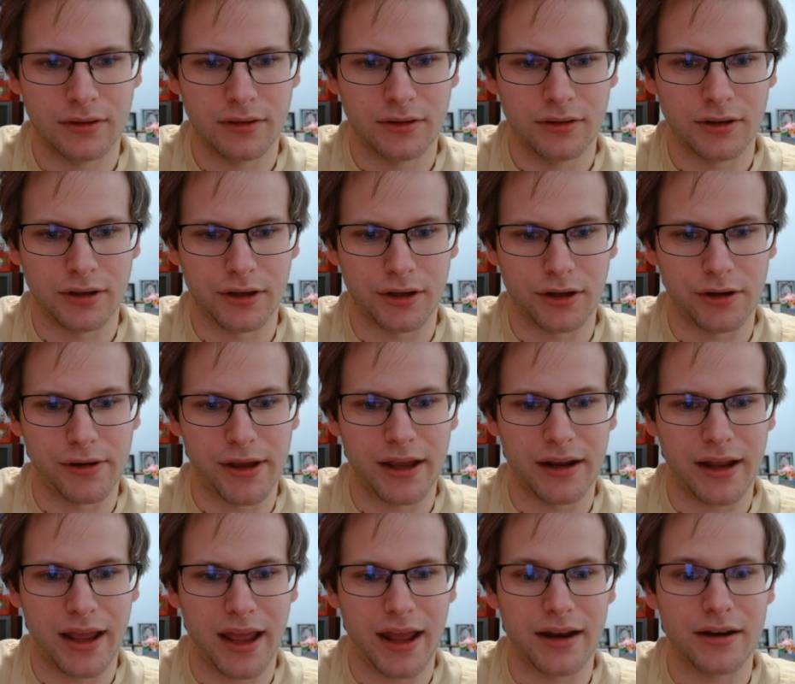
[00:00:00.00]
I'm going to go ahead
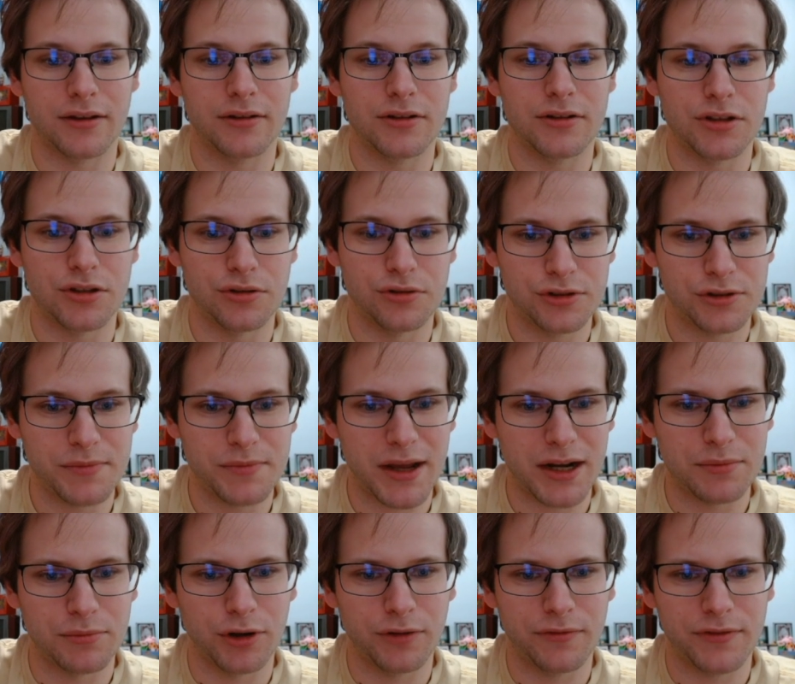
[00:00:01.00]
and use
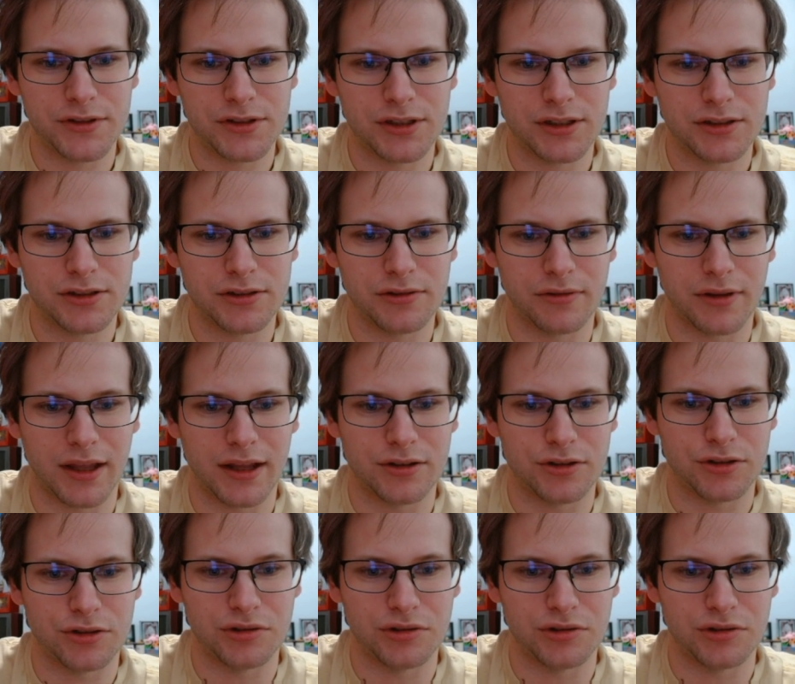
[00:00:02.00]
Metamorphosis, so they do